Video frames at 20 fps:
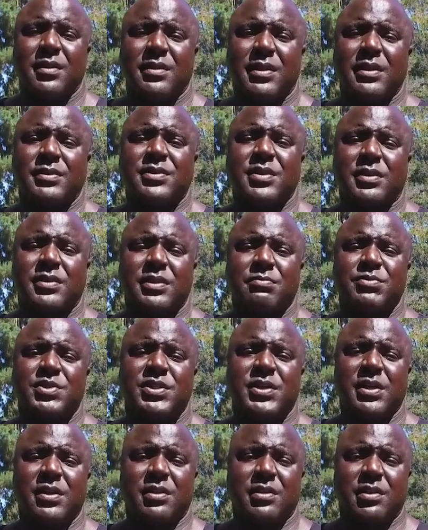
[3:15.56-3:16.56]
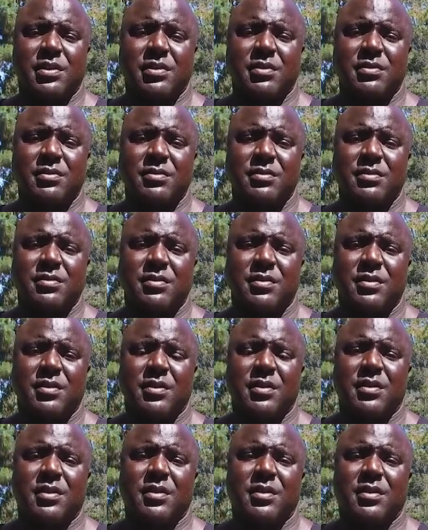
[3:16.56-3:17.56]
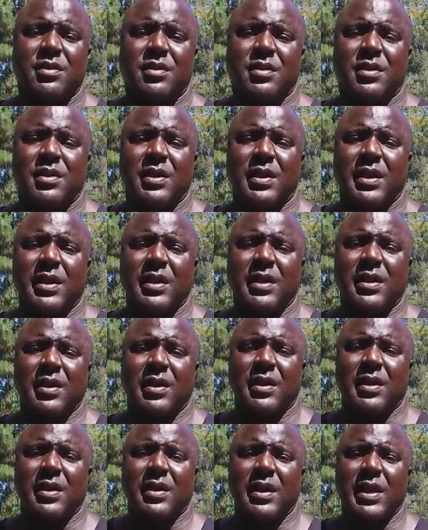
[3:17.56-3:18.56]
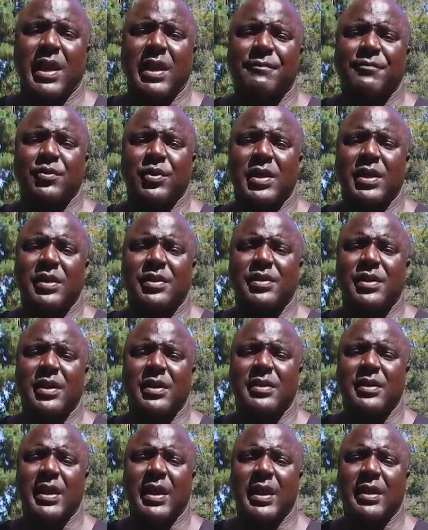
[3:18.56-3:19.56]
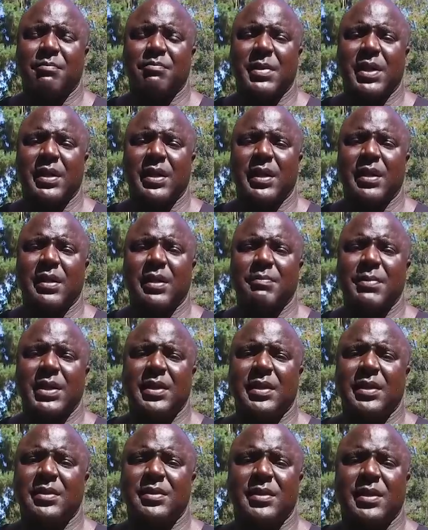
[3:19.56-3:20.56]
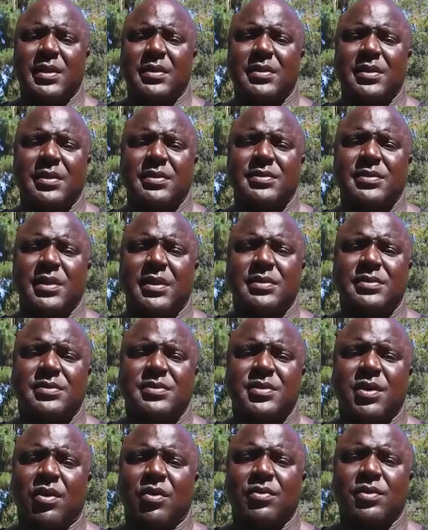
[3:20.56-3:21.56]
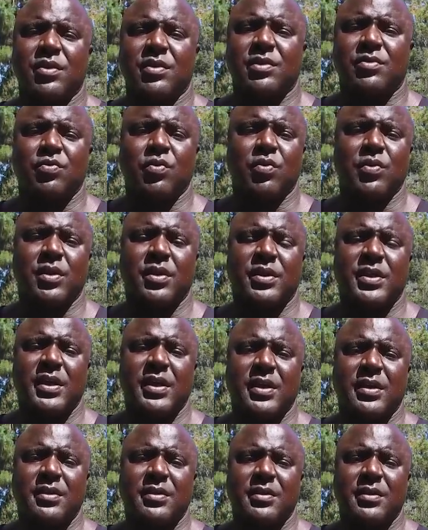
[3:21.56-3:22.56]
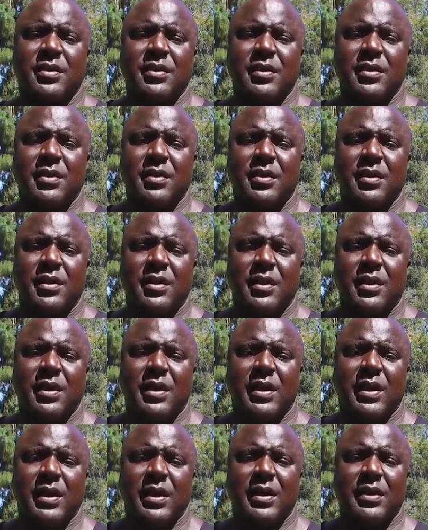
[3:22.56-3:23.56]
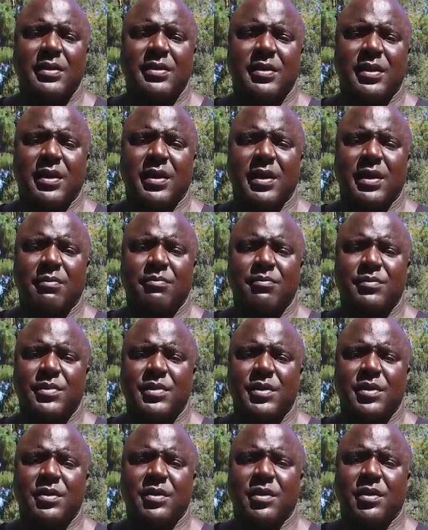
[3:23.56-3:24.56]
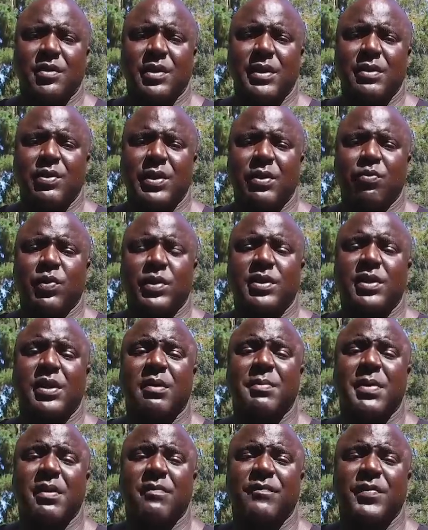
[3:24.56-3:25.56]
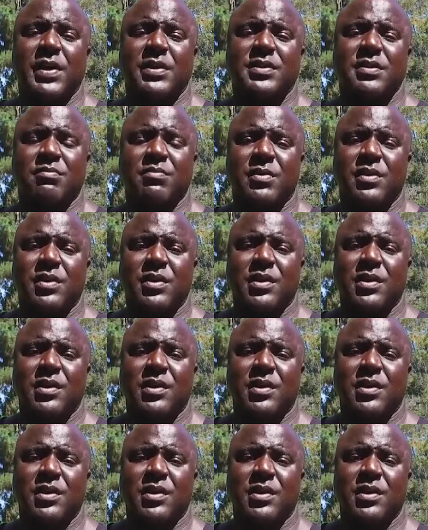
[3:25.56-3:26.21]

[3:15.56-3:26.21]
They took them cheeks. And uh, after he seen that, man, I, I mean, it, it, it, it, turned a screw in his head. And, um, you know, he, he wasn't going to be a victim.